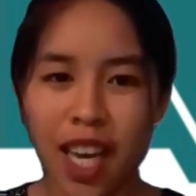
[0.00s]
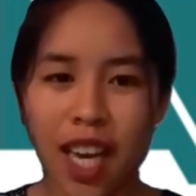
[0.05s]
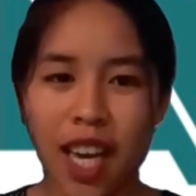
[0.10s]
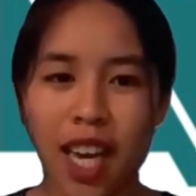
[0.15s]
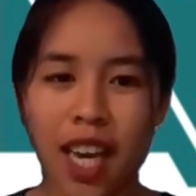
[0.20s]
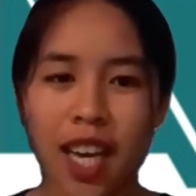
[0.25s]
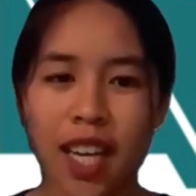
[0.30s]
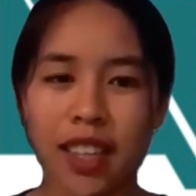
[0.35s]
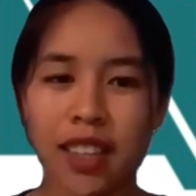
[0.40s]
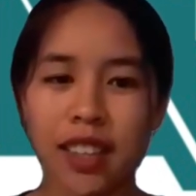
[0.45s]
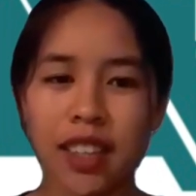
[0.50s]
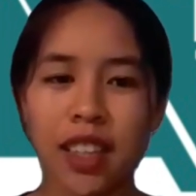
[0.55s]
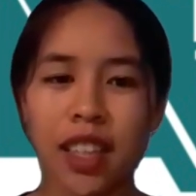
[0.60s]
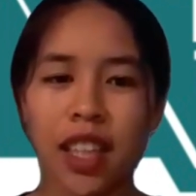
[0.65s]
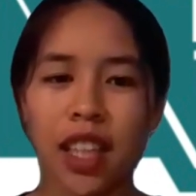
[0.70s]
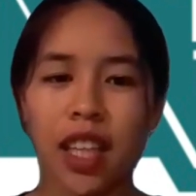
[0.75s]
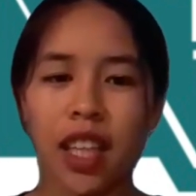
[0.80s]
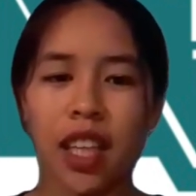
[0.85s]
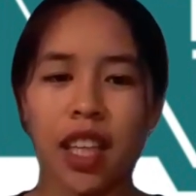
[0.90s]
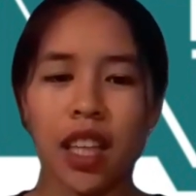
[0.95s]
And
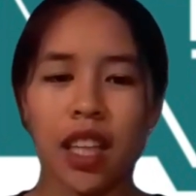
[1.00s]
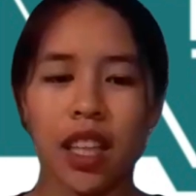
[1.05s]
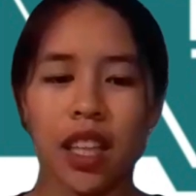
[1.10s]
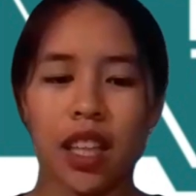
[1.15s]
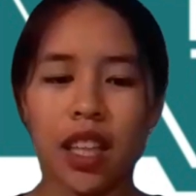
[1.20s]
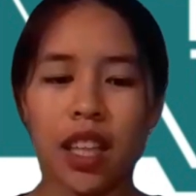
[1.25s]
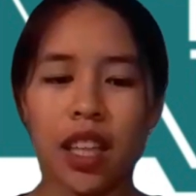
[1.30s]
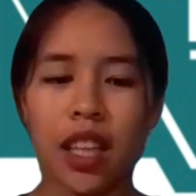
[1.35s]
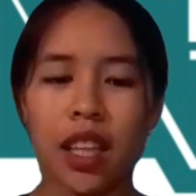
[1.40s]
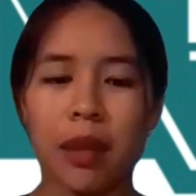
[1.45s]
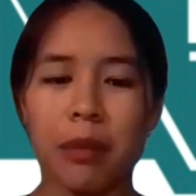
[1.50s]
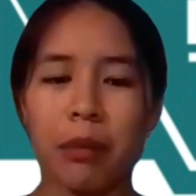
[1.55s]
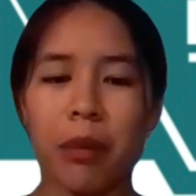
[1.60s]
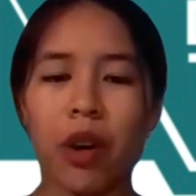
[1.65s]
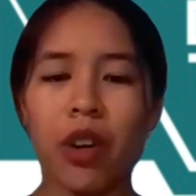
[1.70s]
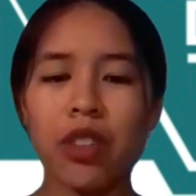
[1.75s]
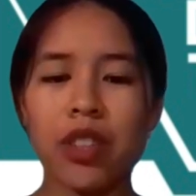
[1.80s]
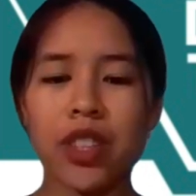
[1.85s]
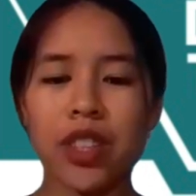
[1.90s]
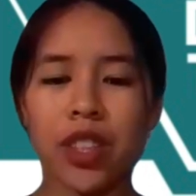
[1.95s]

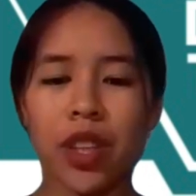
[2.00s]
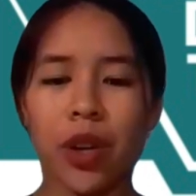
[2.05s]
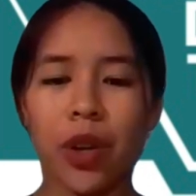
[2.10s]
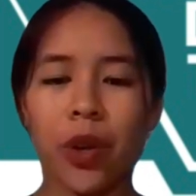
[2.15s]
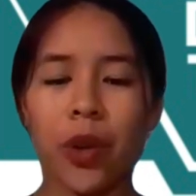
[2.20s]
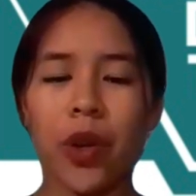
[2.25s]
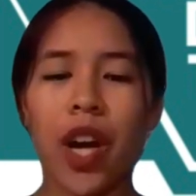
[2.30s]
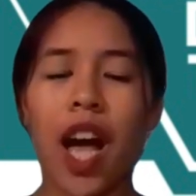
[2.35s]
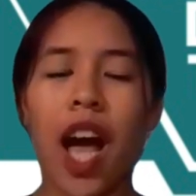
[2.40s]
also,